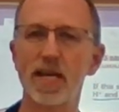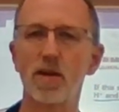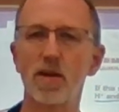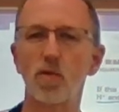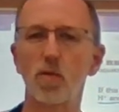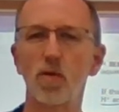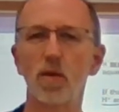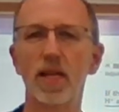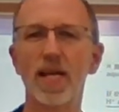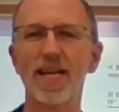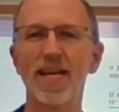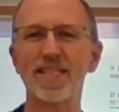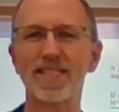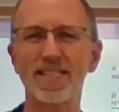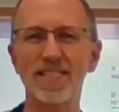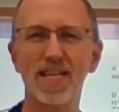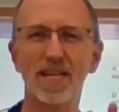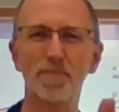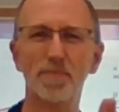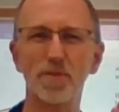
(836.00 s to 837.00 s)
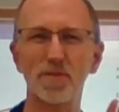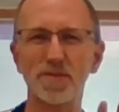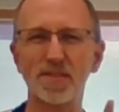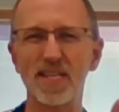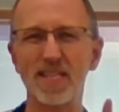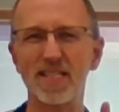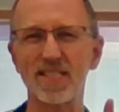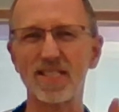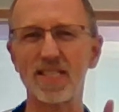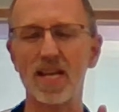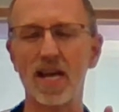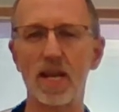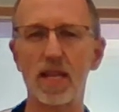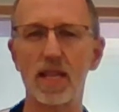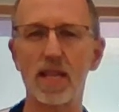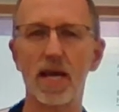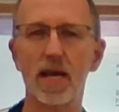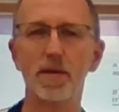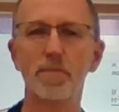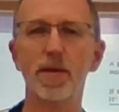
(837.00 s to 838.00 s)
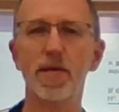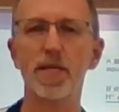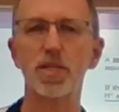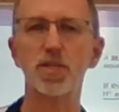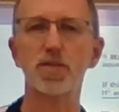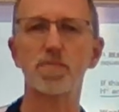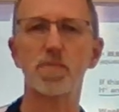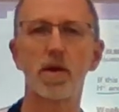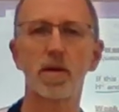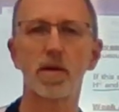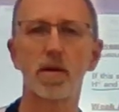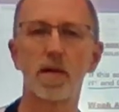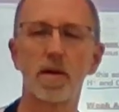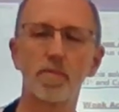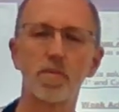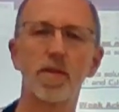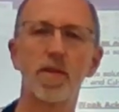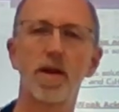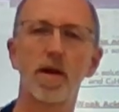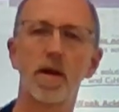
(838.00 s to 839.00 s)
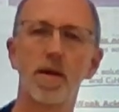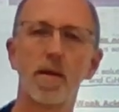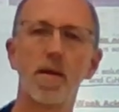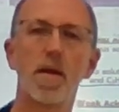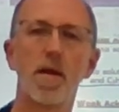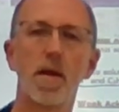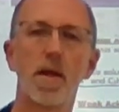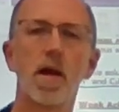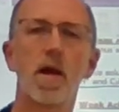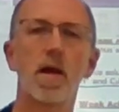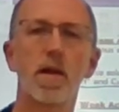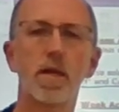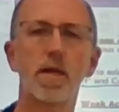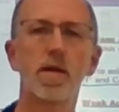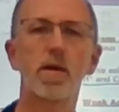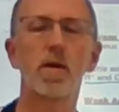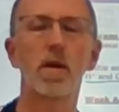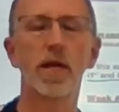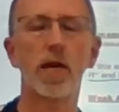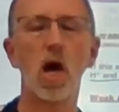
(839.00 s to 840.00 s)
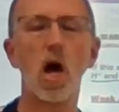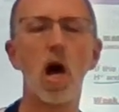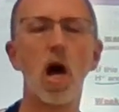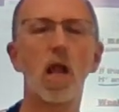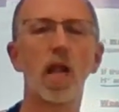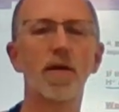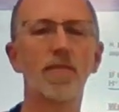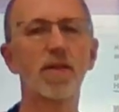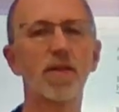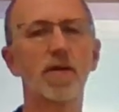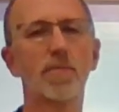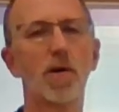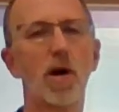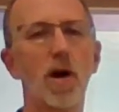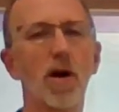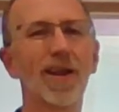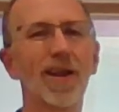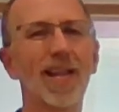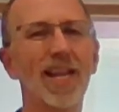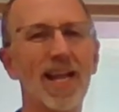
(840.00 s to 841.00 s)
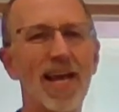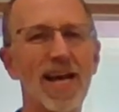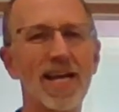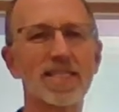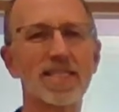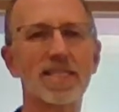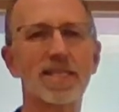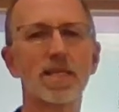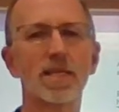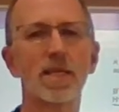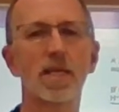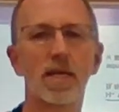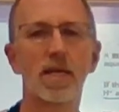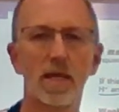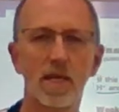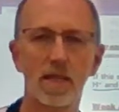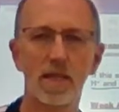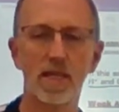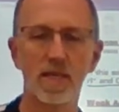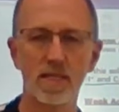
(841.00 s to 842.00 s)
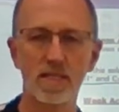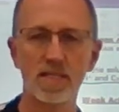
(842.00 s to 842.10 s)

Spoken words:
or less. 10% is kind of that benchmark number there. Nearly all of them are less than